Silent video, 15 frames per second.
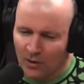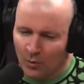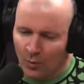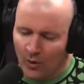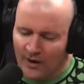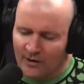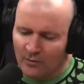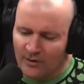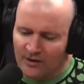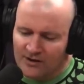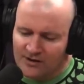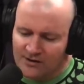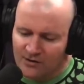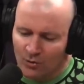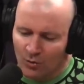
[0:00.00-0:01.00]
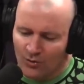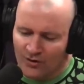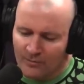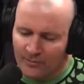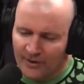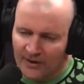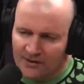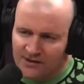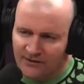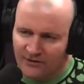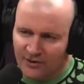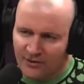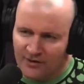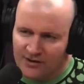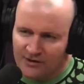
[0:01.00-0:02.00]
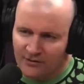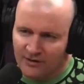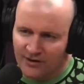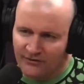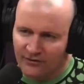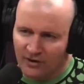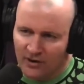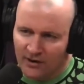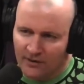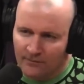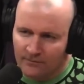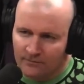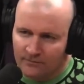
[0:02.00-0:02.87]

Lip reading: Why do we score the pins of Jiu-Jitsu differently?